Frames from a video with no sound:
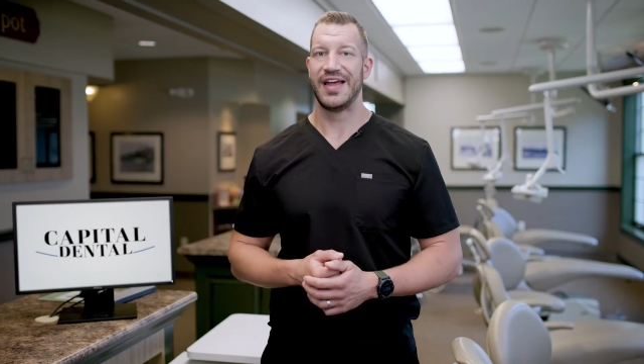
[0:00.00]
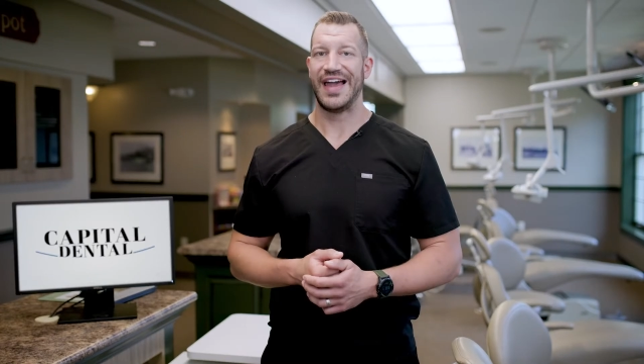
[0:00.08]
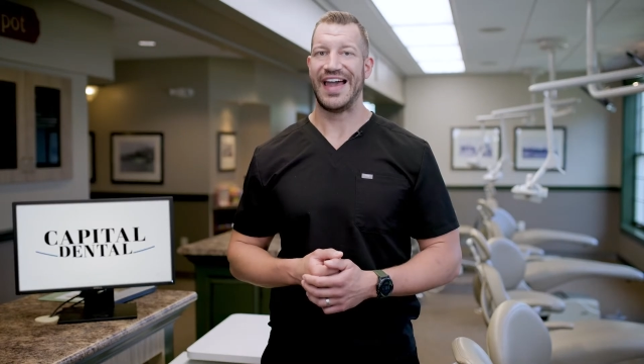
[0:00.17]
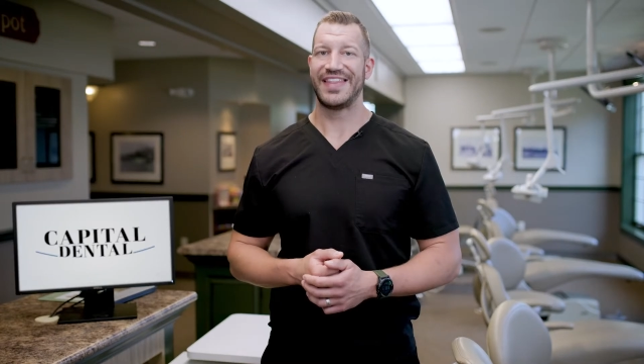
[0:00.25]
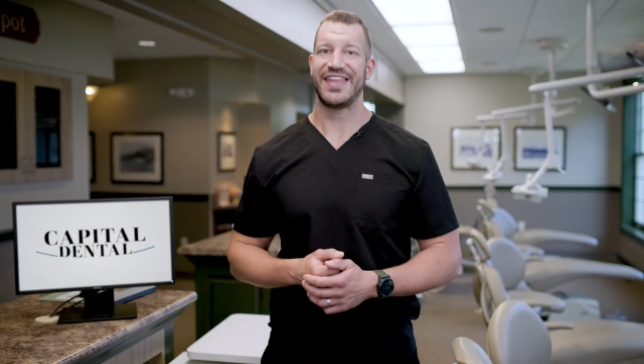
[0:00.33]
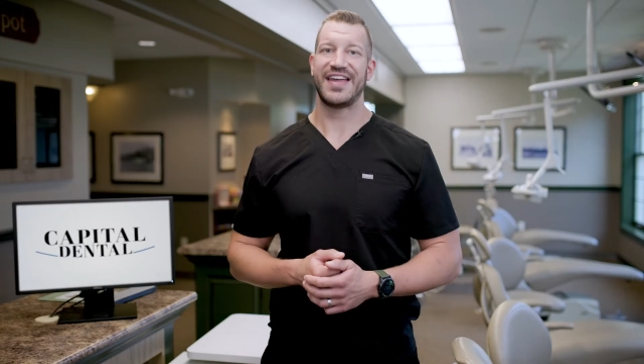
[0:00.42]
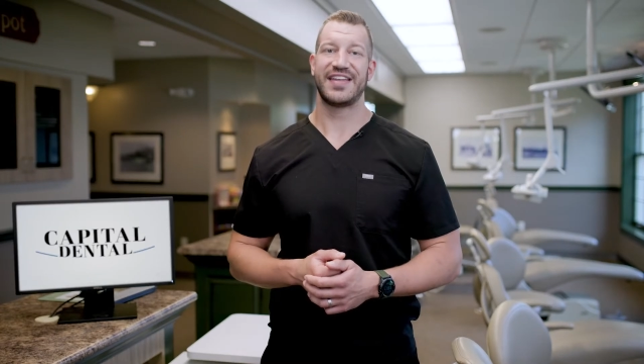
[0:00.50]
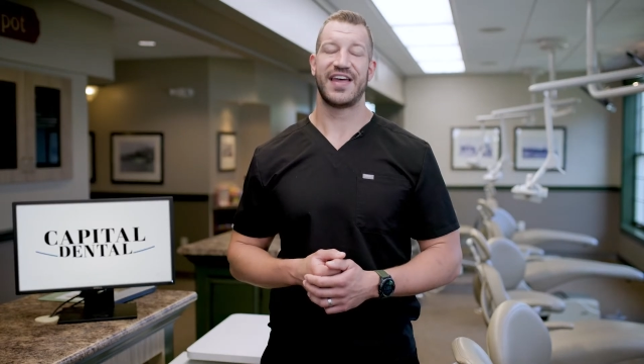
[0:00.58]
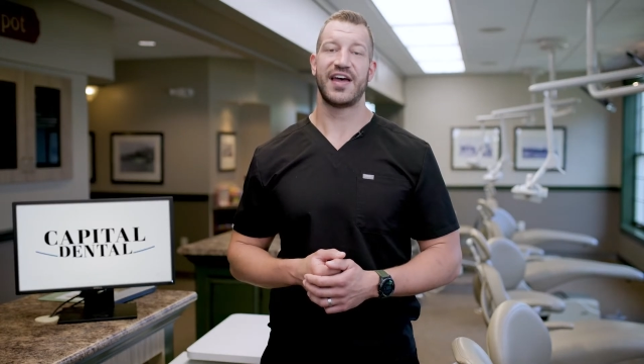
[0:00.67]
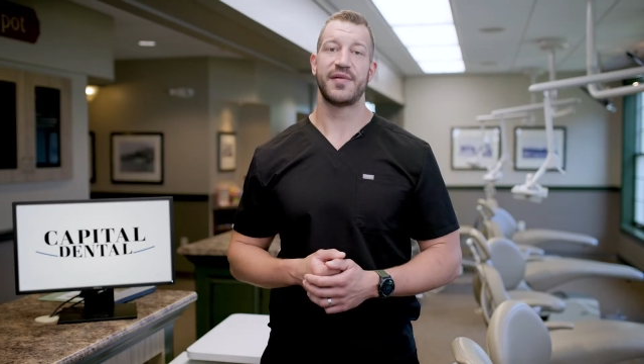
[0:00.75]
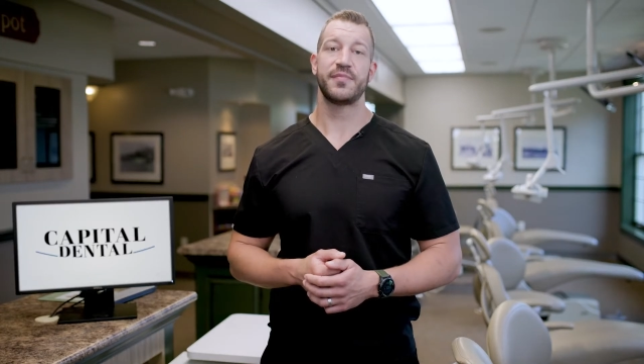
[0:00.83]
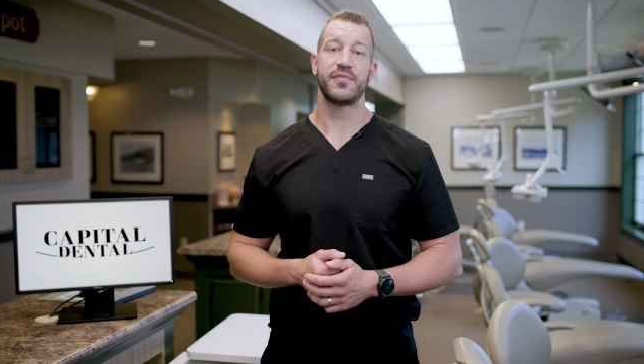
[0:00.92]
At that
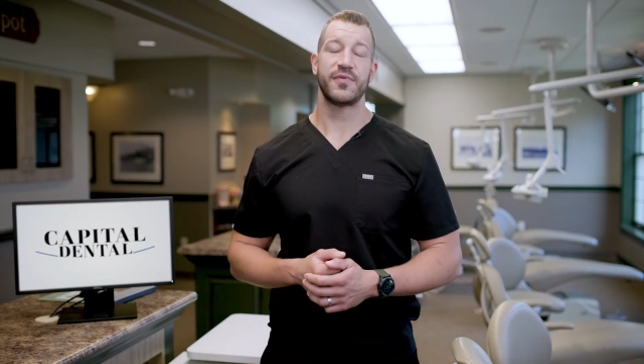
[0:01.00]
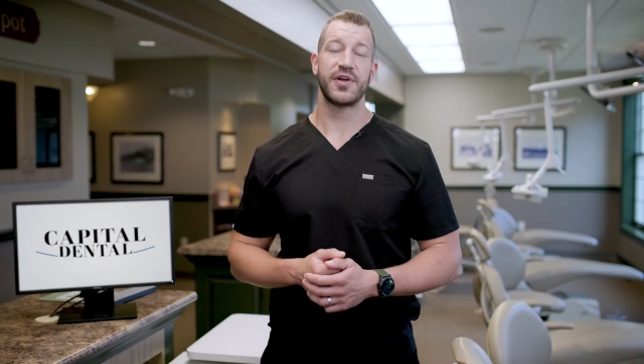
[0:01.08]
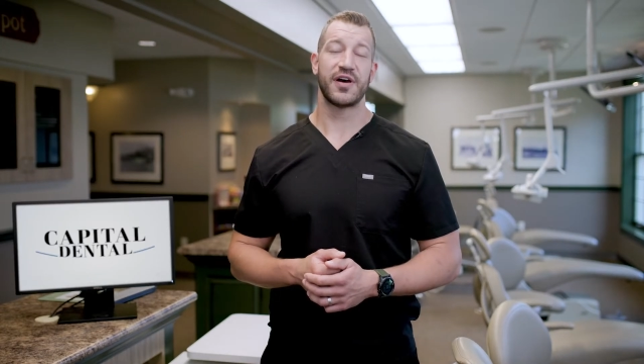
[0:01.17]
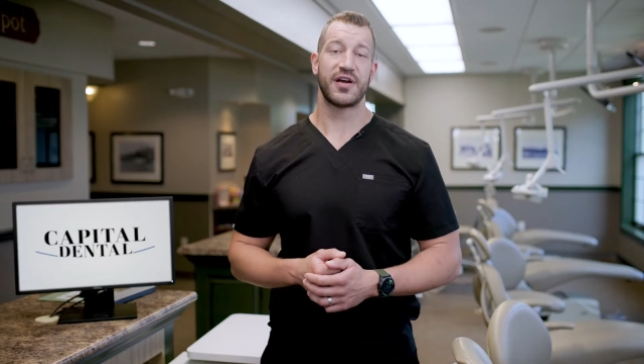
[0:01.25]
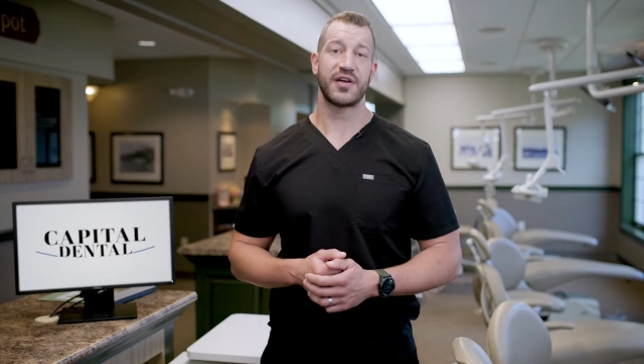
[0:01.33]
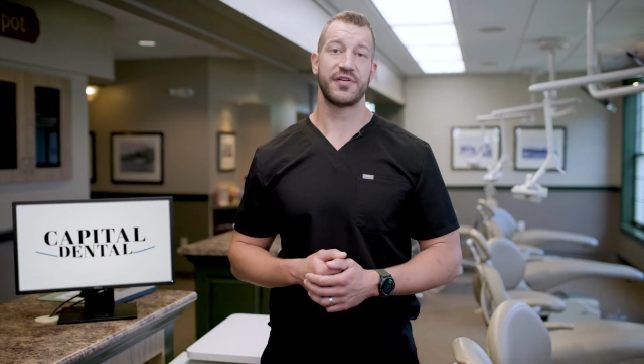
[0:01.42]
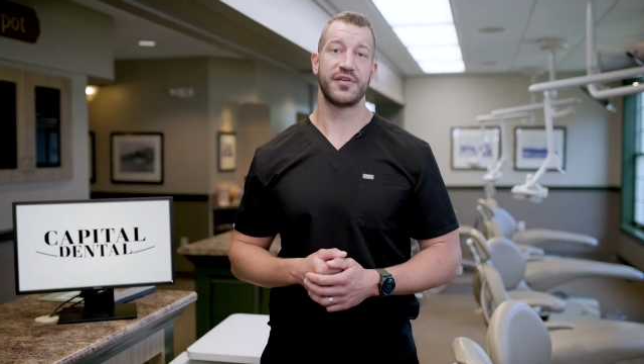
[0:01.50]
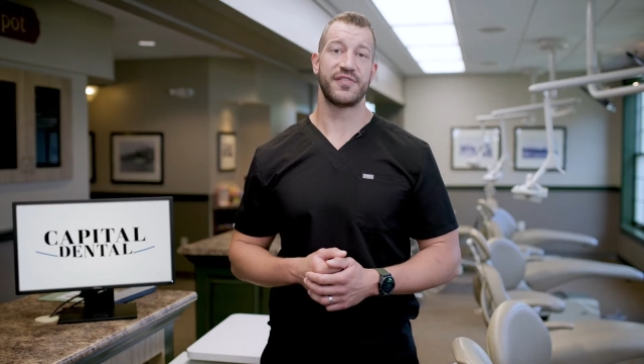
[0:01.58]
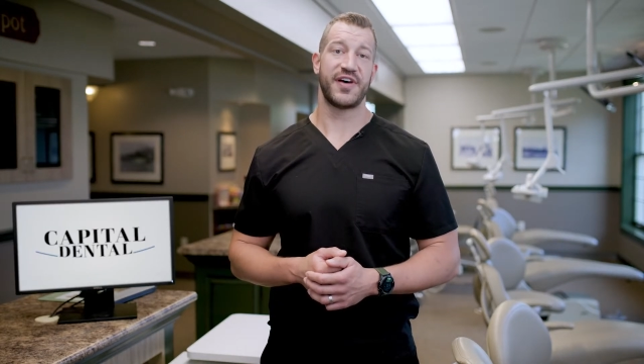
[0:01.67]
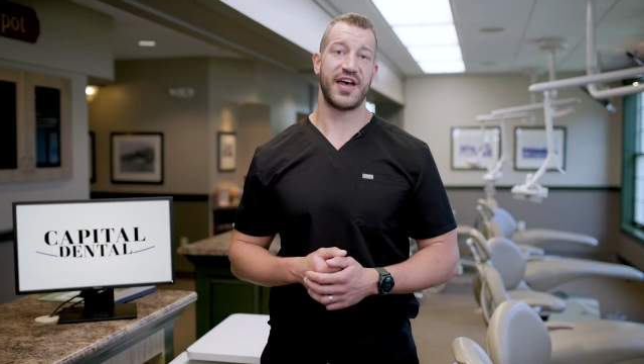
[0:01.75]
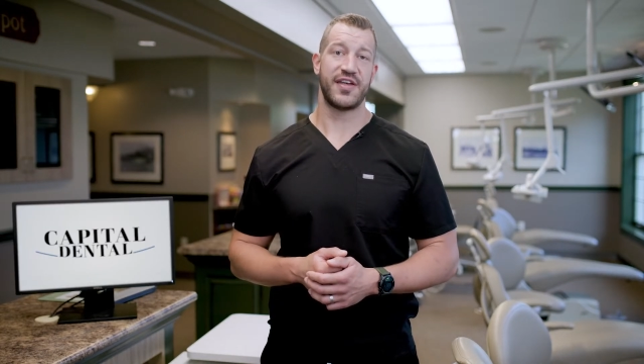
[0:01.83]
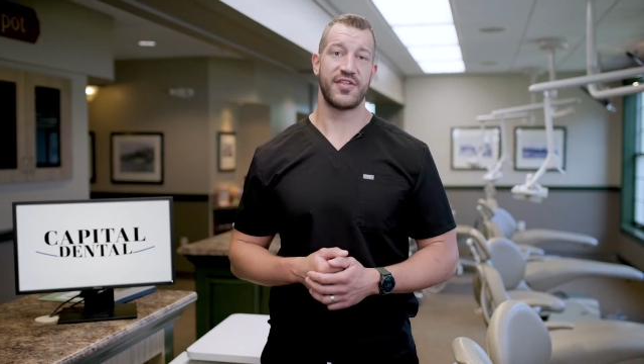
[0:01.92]
time, we are going to
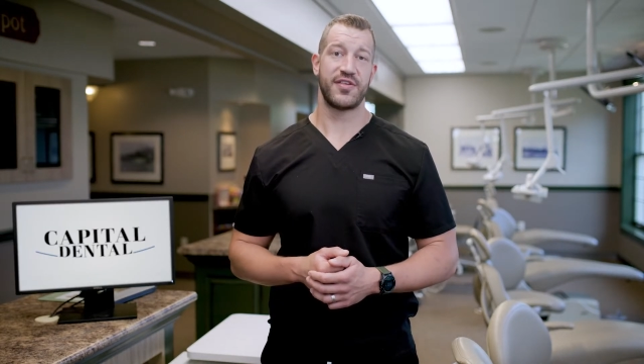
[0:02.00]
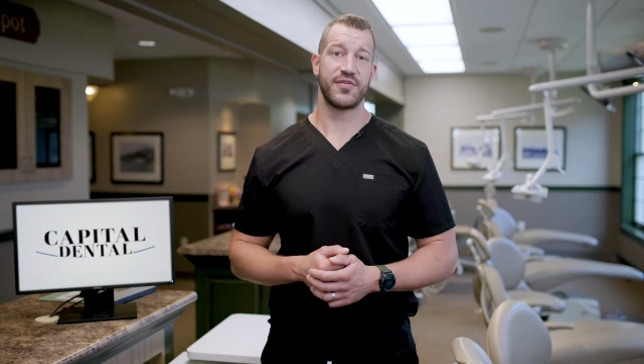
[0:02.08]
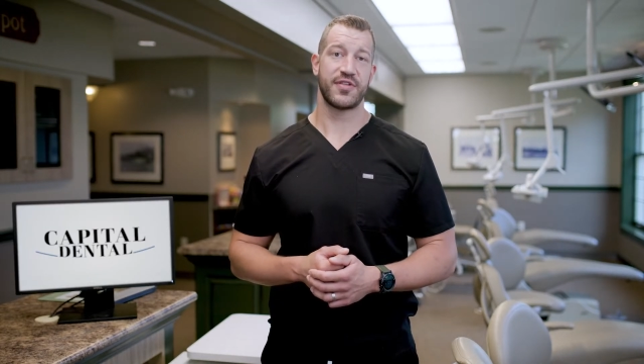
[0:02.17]
advise you